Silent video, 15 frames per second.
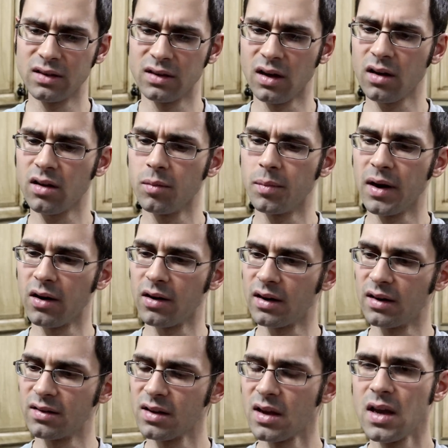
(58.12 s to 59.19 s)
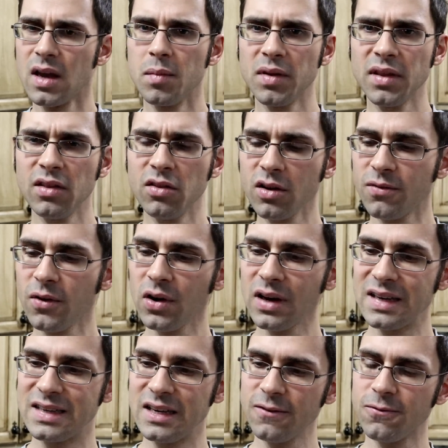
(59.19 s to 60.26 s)
and huckleberries, but they look very
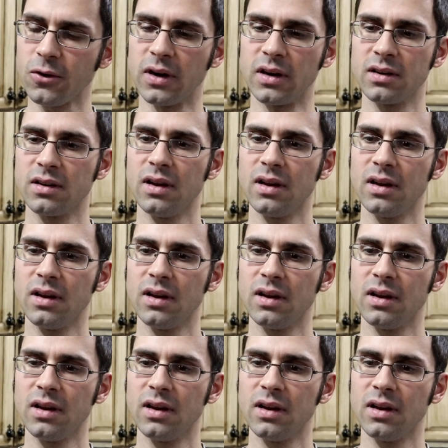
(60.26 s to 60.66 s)
different.